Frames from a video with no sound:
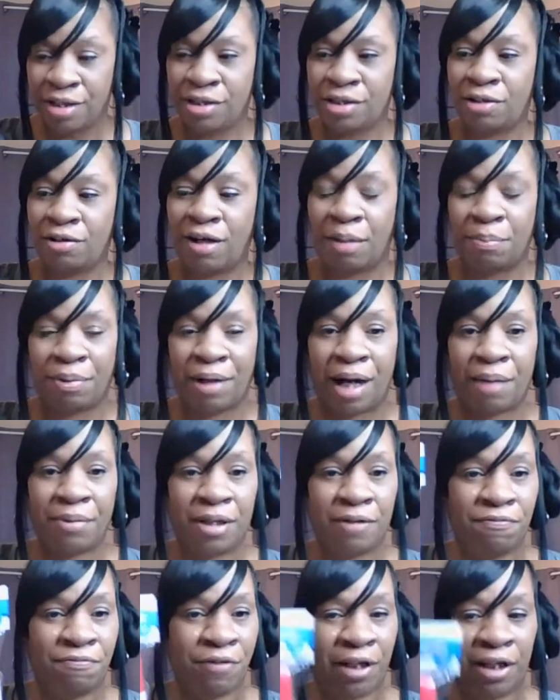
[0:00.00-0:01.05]
So I'll
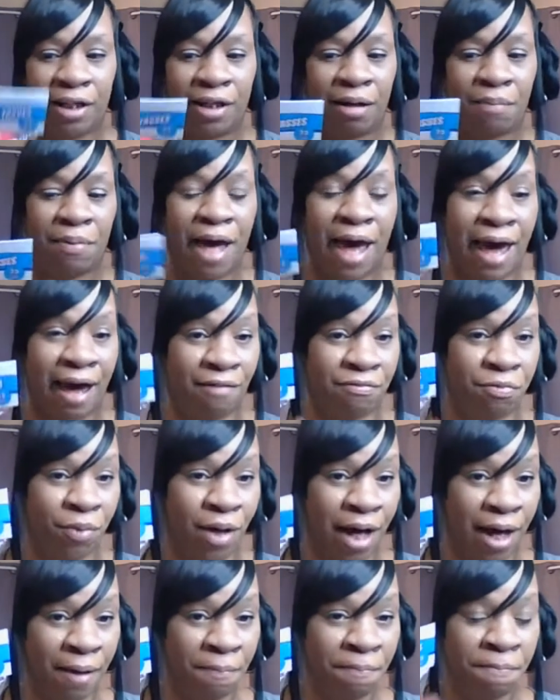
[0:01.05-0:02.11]
probably fill it up
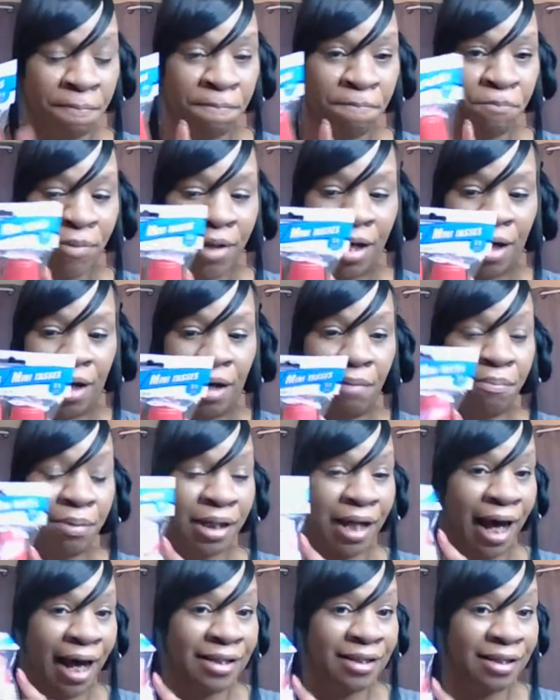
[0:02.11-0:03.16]
halfway. Um,
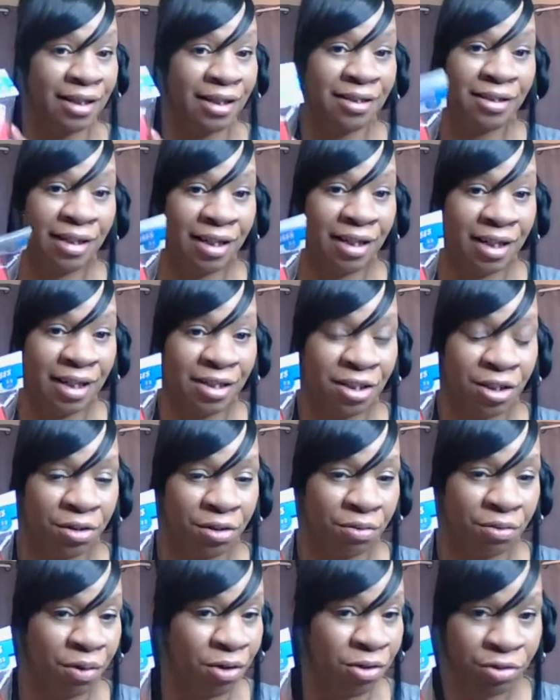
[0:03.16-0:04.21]
but I did see these in the
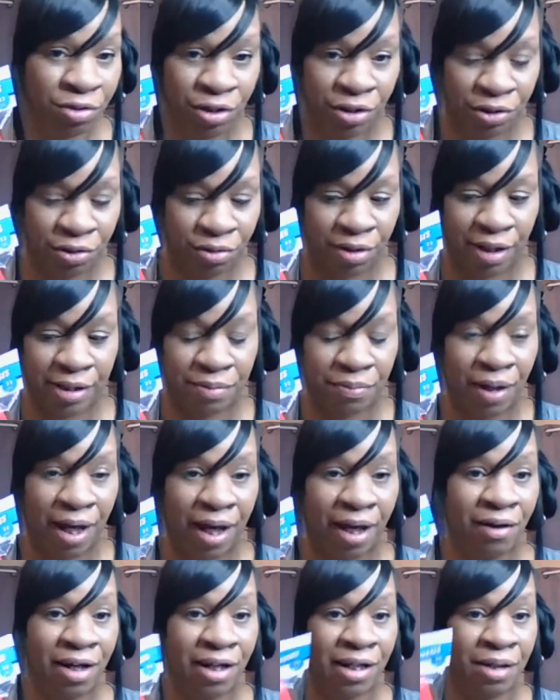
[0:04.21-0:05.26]
grocery store as
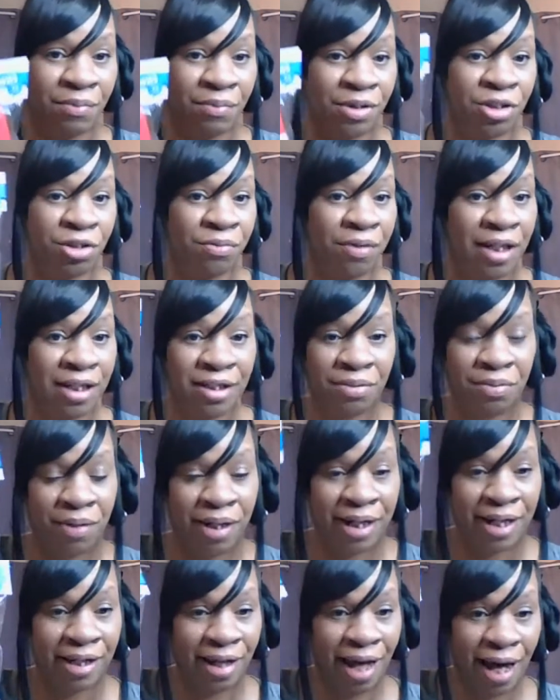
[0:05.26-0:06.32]
well. And it was
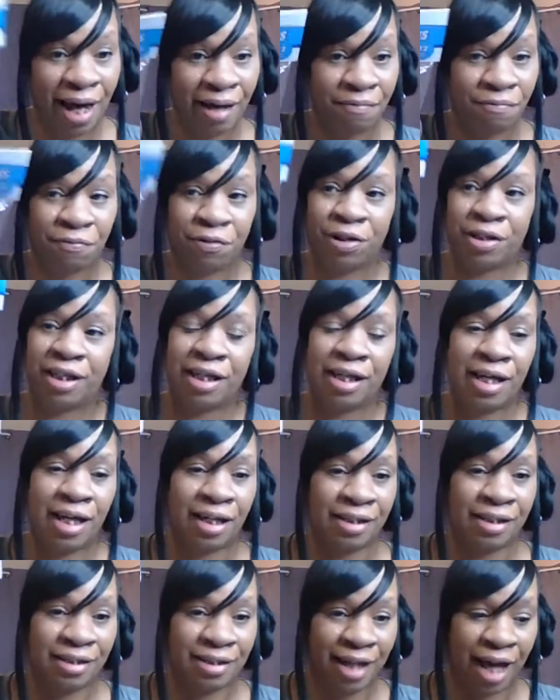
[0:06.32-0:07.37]
$3.29 for the
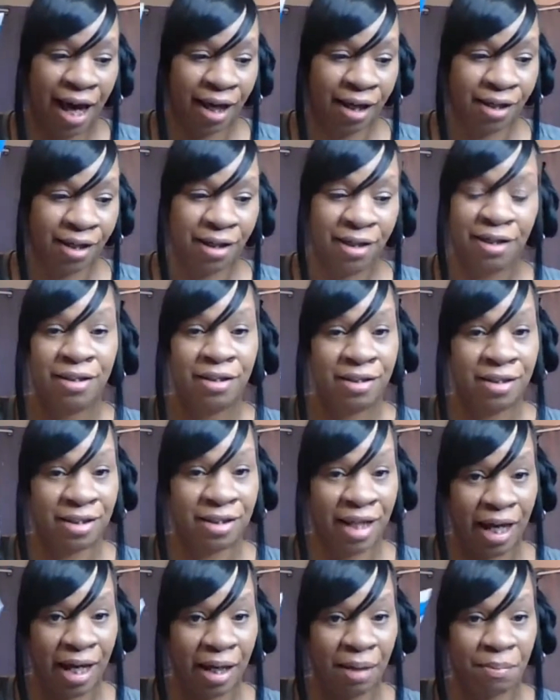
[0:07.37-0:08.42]
exact
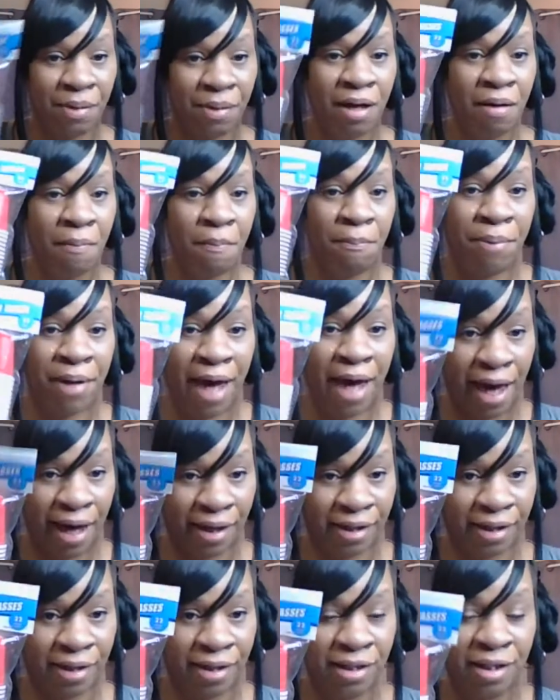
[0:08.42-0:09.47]
same pack.
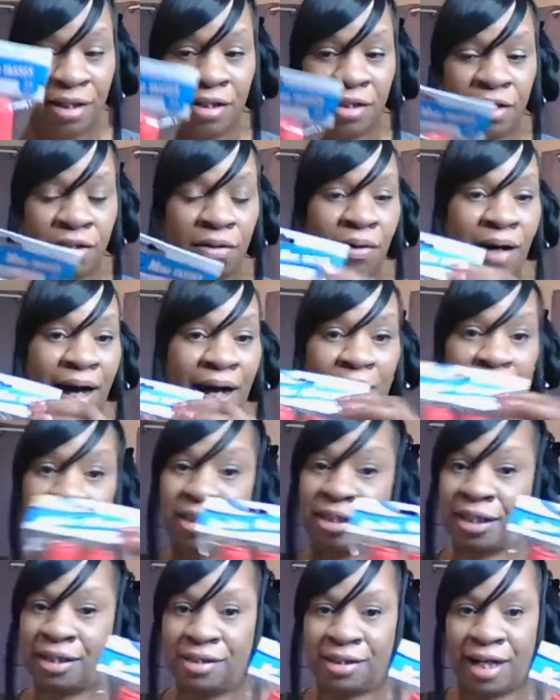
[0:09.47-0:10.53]
So I
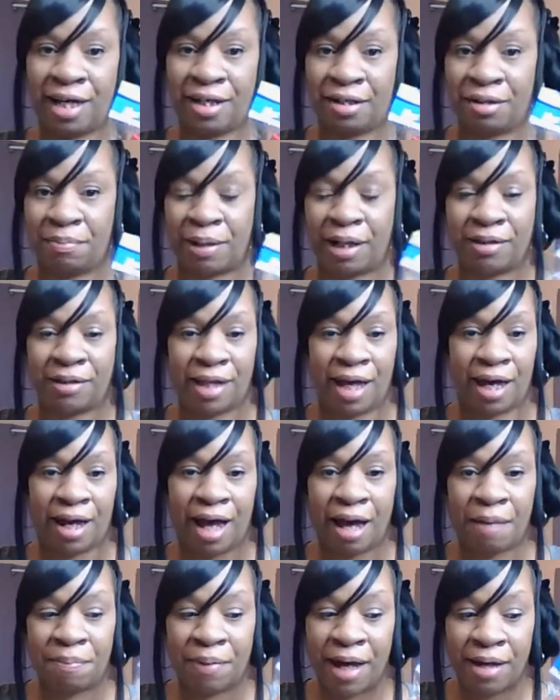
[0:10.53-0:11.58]
was excited about that.
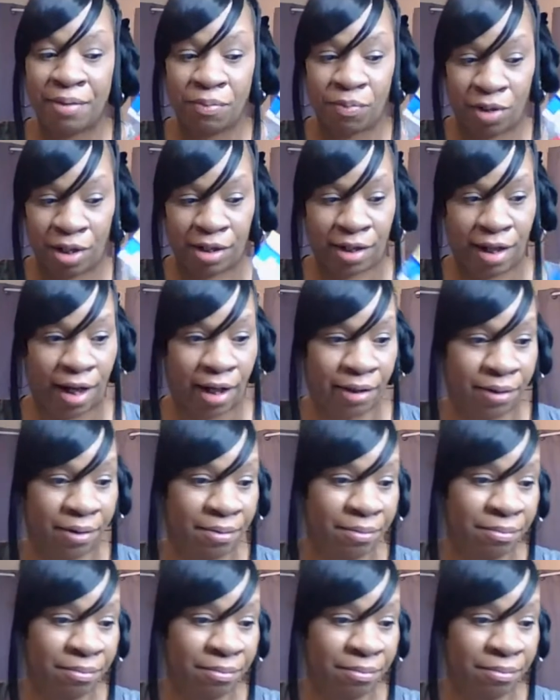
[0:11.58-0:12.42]
I paid $1.